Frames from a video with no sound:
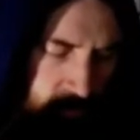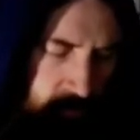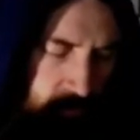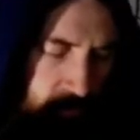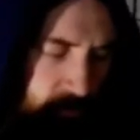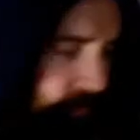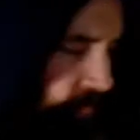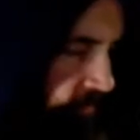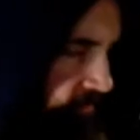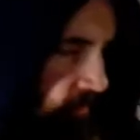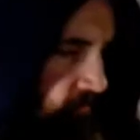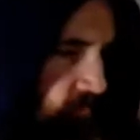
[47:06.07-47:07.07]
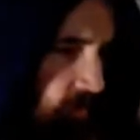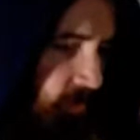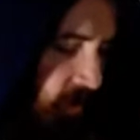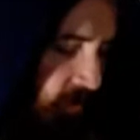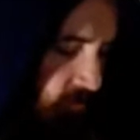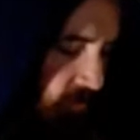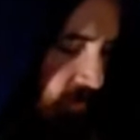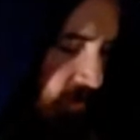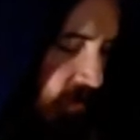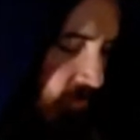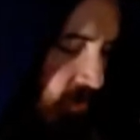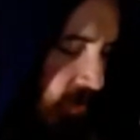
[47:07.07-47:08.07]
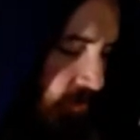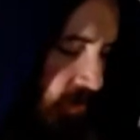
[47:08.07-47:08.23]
All right, let's cover it up again. We'll cover it up.